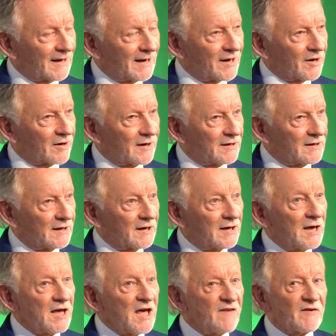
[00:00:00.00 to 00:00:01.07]
I got an idea
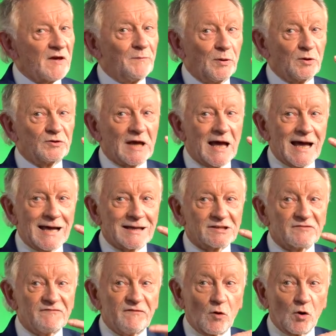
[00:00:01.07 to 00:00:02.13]
if I put the
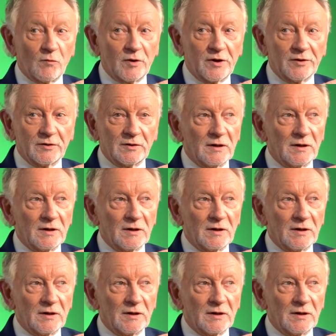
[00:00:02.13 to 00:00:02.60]
hands forward.